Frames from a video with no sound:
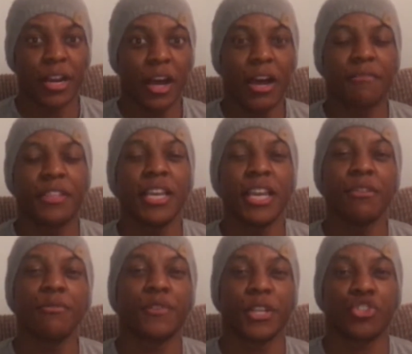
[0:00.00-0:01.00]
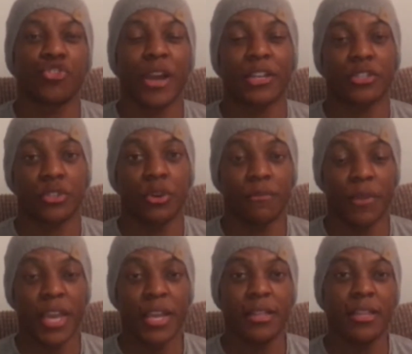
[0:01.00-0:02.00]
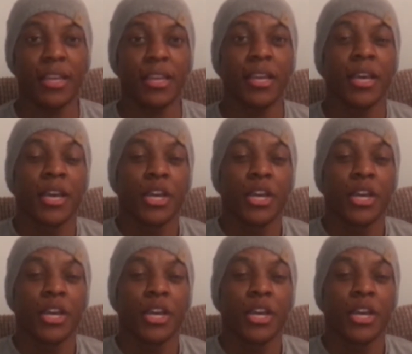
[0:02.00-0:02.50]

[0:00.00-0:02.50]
a lot of the Infinite Track stuff in the